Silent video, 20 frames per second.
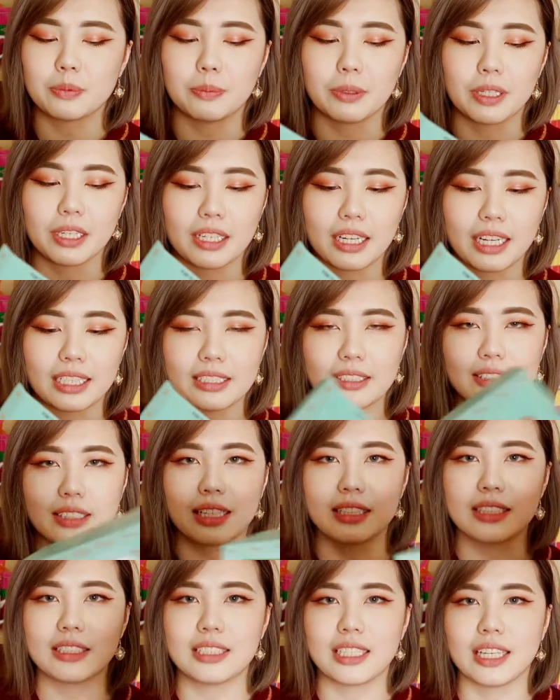but I
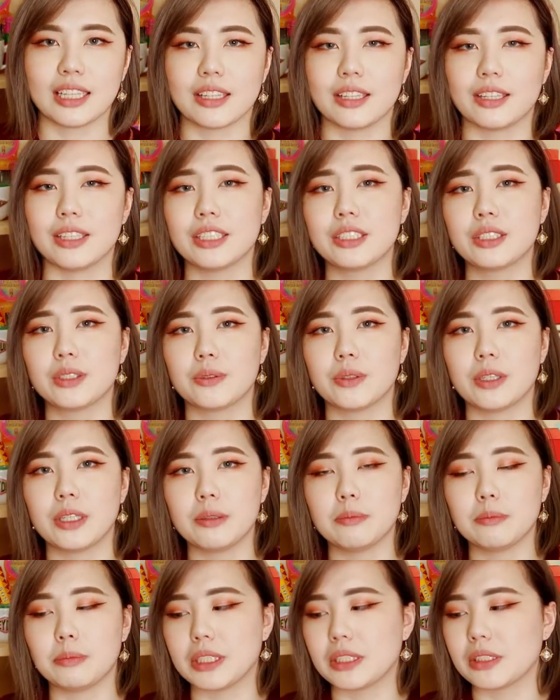decided to get this
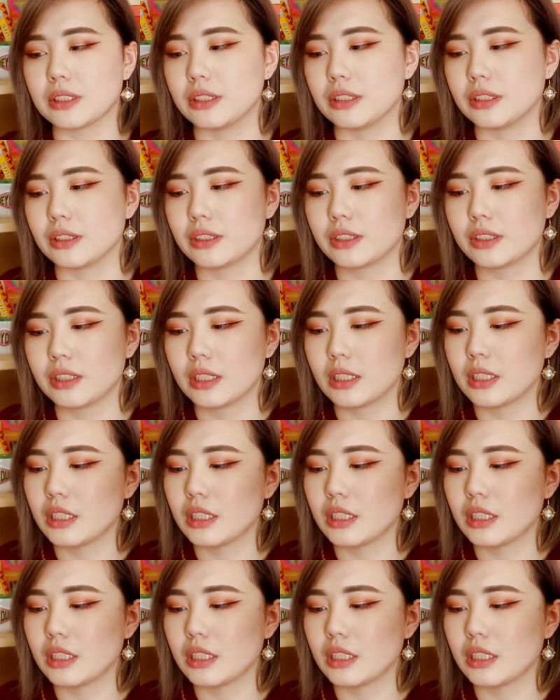one because